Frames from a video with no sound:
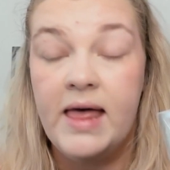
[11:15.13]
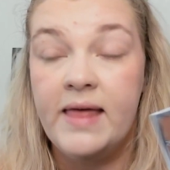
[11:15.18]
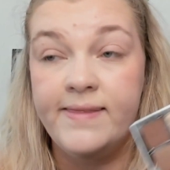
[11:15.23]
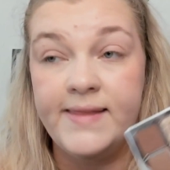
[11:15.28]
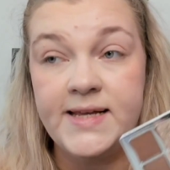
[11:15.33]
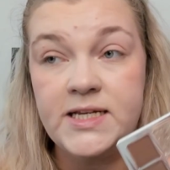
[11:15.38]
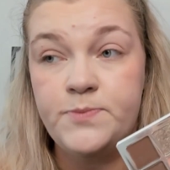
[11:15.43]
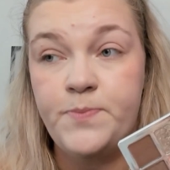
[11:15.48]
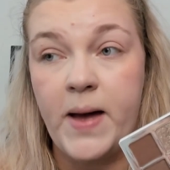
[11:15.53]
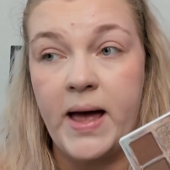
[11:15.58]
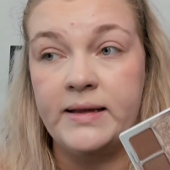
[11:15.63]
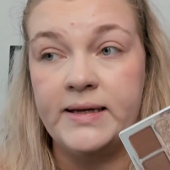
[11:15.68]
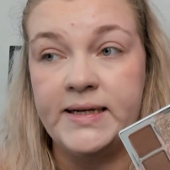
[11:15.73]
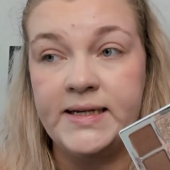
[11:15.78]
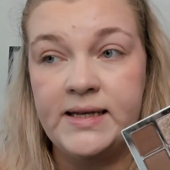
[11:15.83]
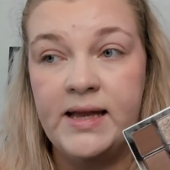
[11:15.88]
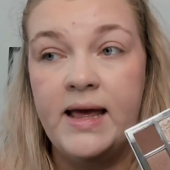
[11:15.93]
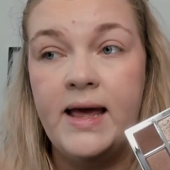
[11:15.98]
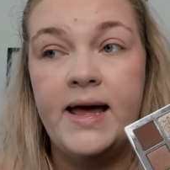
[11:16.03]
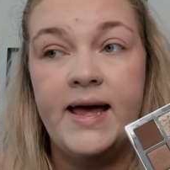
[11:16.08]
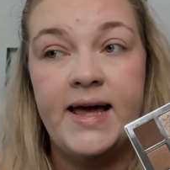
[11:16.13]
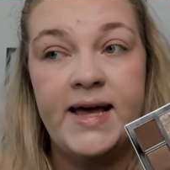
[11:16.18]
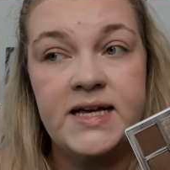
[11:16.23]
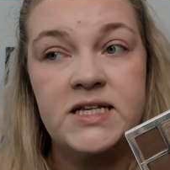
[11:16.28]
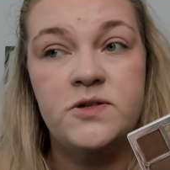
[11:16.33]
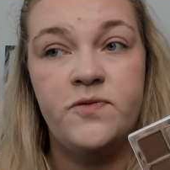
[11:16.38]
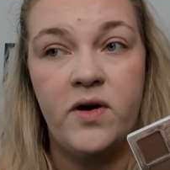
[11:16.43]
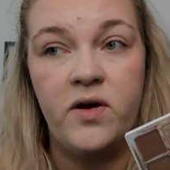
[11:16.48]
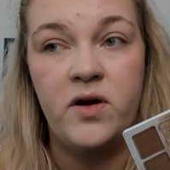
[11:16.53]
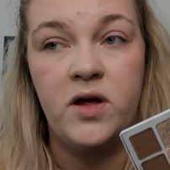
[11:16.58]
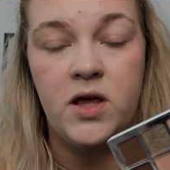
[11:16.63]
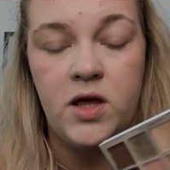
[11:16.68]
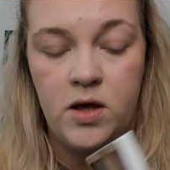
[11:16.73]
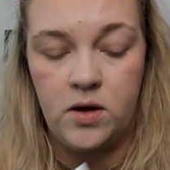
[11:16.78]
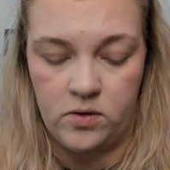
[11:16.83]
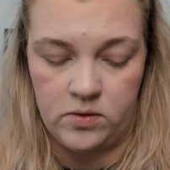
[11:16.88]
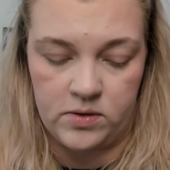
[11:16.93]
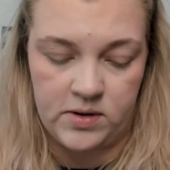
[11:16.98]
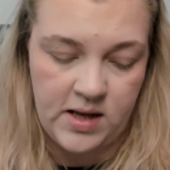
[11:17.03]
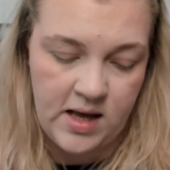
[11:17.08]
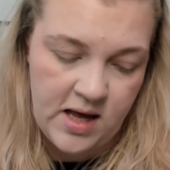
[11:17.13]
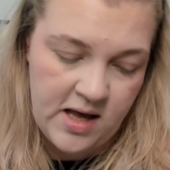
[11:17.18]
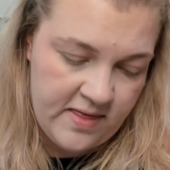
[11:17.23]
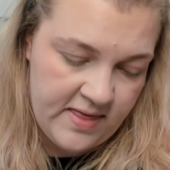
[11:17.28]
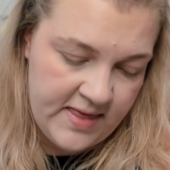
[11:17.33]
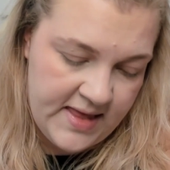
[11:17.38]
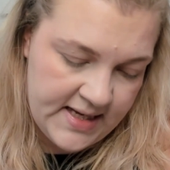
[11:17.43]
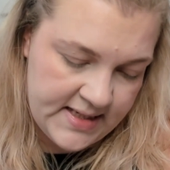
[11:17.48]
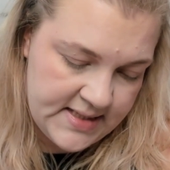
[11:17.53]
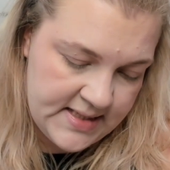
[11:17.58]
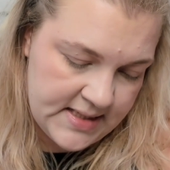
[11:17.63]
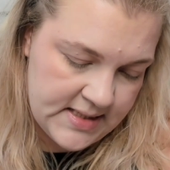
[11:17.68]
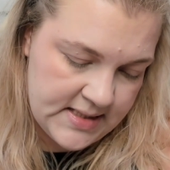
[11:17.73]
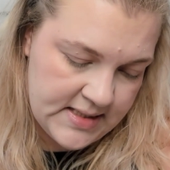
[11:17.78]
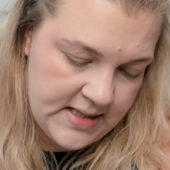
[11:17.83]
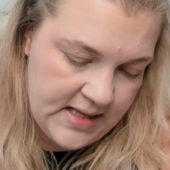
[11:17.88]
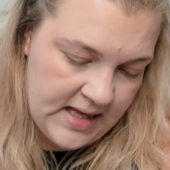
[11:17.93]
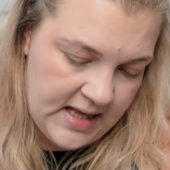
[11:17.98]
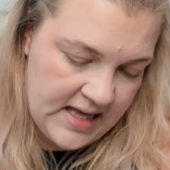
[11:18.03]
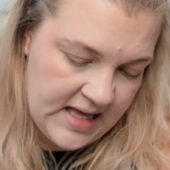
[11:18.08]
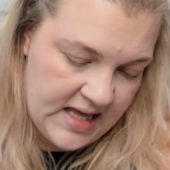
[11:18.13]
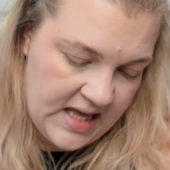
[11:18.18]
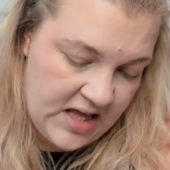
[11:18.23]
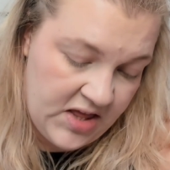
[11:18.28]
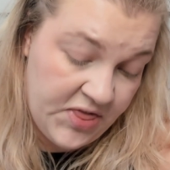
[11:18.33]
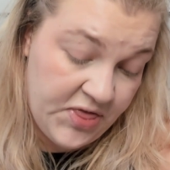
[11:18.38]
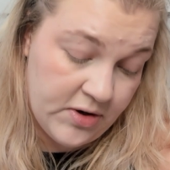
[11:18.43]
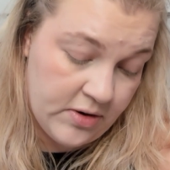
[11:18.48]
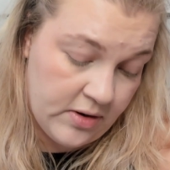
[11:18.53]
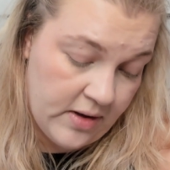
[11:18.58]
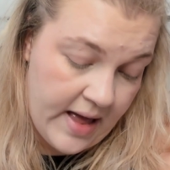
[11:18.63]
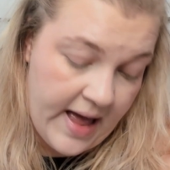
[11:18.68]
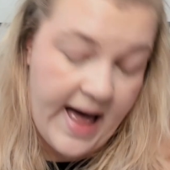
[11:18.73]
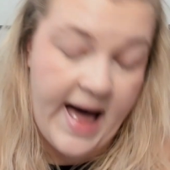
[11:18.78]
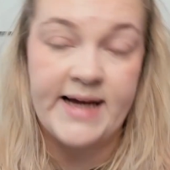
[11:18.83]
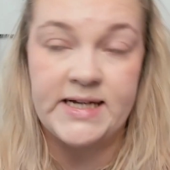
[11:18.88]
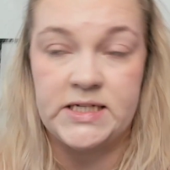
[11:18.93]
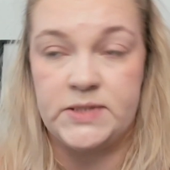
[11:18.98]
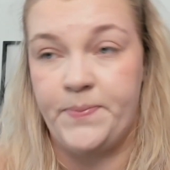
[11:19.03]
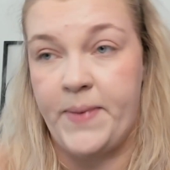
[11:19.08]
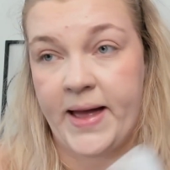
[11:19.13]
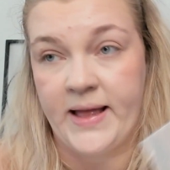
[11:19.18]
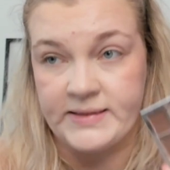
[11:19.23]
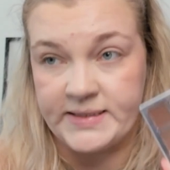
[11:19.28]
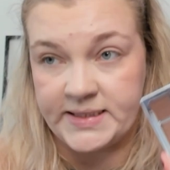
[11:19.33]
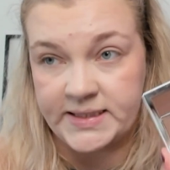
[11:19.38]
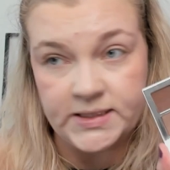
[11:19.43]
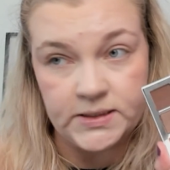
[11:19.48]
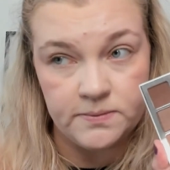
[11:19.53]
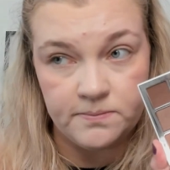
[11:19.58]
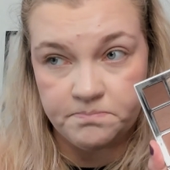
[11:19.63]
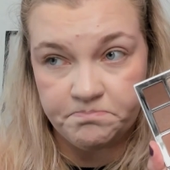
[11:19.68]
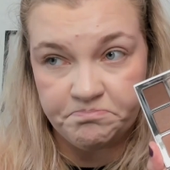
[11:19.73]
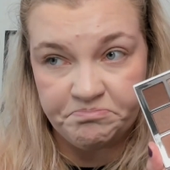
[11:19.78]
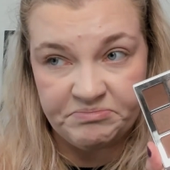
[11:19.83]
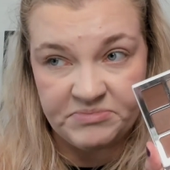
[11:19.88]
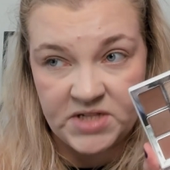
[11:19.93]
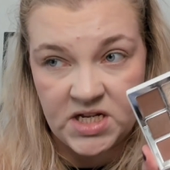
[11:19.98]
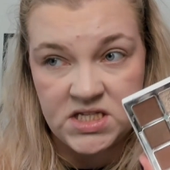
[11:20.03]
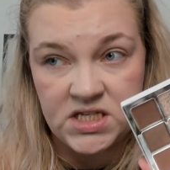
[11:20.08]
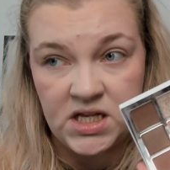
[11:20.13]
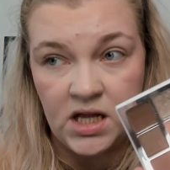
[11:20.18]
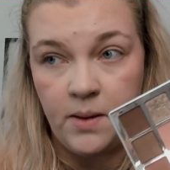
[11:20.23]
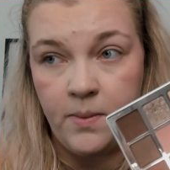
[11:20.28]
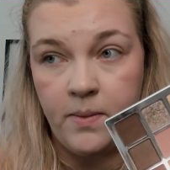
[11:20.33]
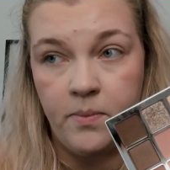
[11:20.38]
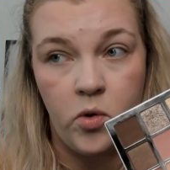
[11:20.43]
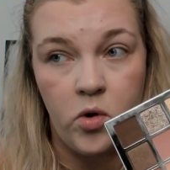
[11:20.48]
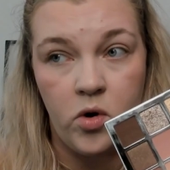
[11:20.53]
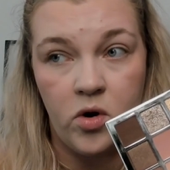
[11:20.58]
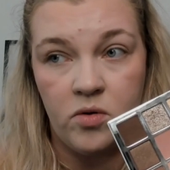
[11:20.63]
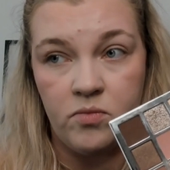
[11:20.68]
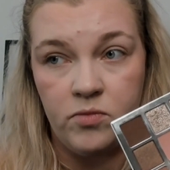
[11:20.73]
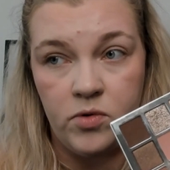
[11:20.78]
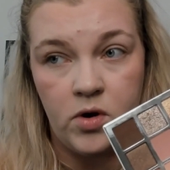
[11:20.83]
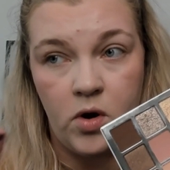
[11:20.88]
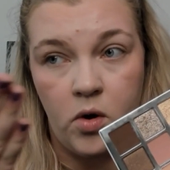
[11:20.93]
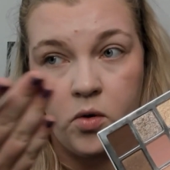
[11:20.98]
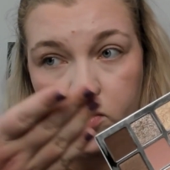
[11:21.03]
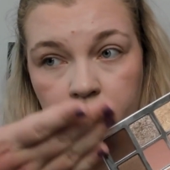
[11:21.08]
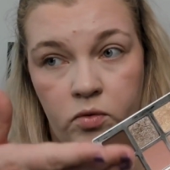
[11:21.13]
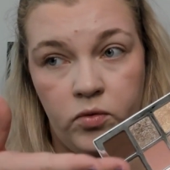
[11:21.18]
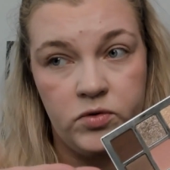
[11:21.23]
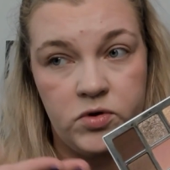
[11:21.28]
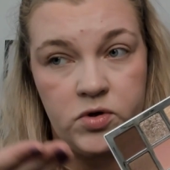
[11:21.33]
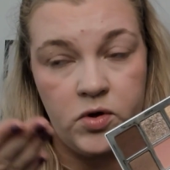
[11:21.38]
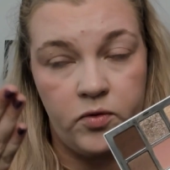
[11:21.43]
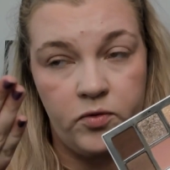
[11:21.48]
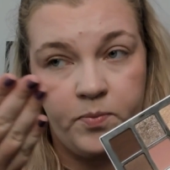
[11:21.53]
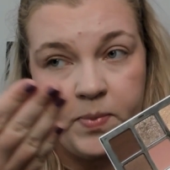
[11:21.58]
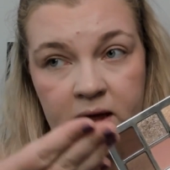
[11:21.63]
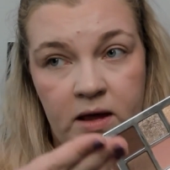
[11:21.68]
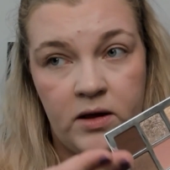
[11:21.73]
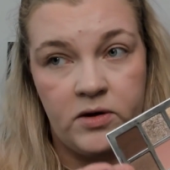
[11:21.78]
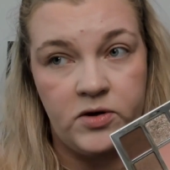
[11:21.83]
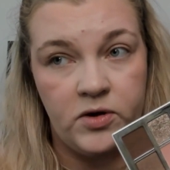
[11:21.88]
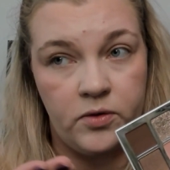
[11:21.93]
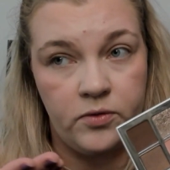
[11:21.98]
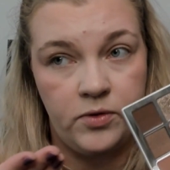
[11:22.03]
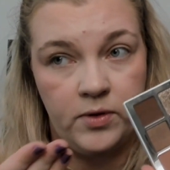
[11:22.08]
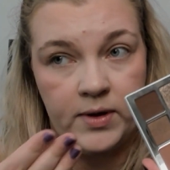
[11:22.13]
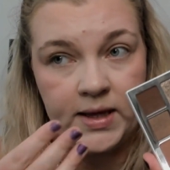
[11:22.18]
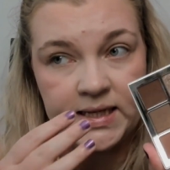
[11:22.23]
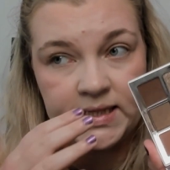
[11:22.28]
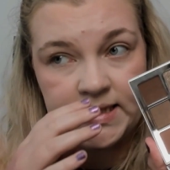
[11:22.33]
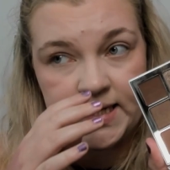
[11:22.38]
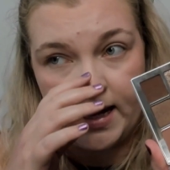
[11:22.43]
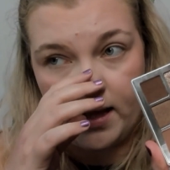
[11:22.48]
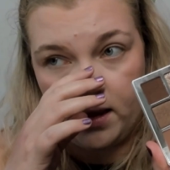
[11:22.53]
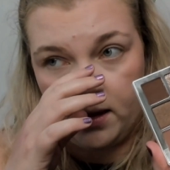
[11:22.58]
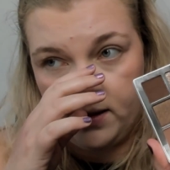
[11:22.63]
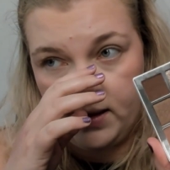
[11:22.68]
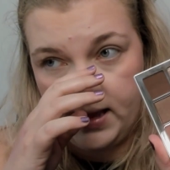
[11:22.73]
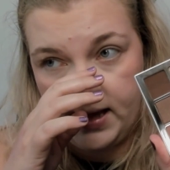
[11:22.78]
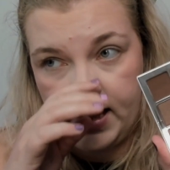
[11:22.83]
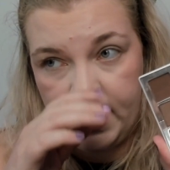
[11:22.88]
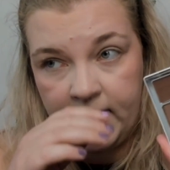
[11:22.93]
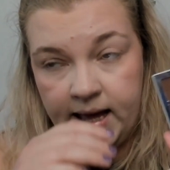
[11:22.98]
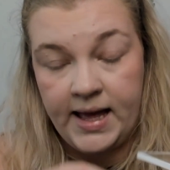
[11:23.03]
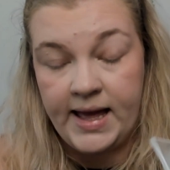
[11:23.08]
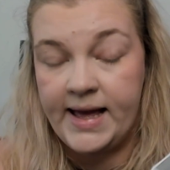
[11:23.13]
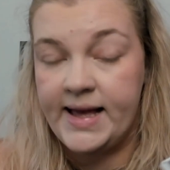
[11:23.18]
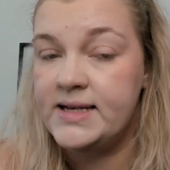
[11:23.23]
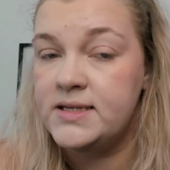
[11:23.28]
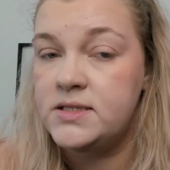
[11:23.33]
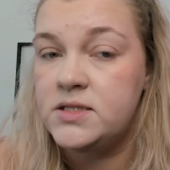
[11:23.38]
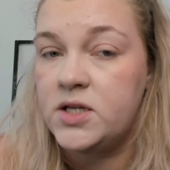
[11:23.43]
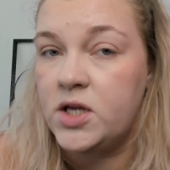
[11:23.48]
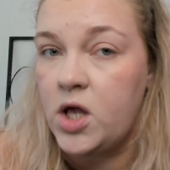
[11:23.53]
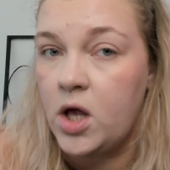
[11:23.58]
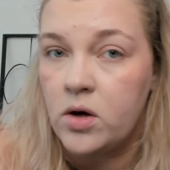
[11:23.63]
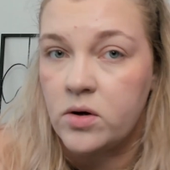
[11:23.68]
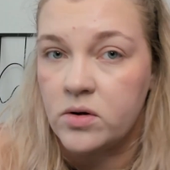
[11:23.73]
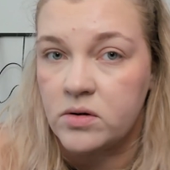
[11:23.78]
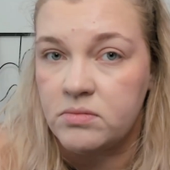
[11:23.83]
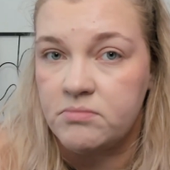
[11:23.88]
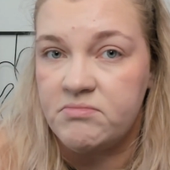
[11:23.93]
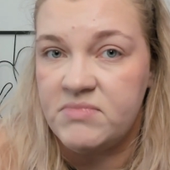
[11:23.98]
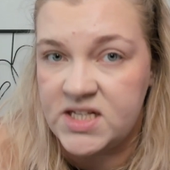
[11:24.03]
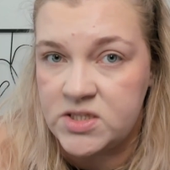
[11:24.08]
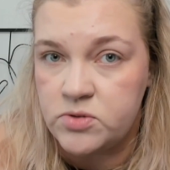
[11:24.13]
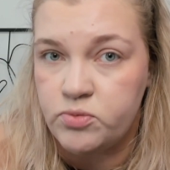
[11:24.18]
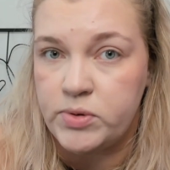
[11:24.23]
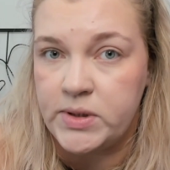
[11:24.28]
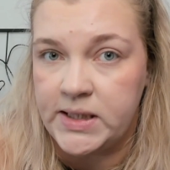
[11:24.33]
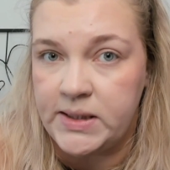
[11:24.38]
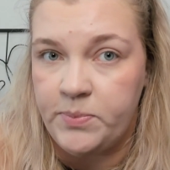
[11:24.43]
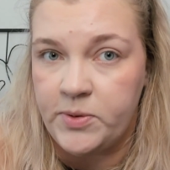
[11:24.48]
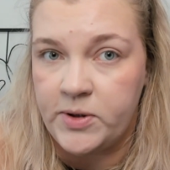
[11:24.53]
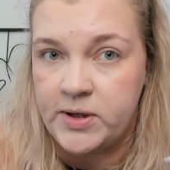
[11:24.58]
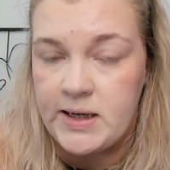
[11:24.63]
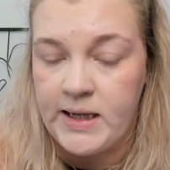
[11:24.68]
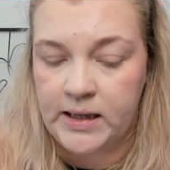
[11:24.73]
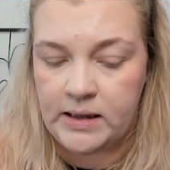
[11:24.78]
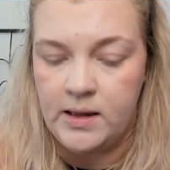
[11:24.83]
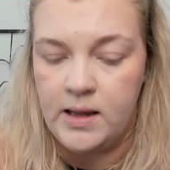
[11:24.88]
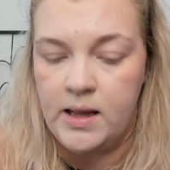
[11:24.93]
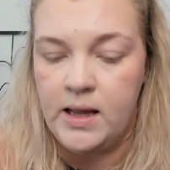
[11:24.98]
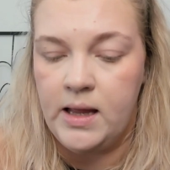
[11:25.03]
This palette is very cute. This is the Ethereal Eyes palette. It's a little bit more, cool toned, pink toned, you can tell. It's cute. It's really pretty.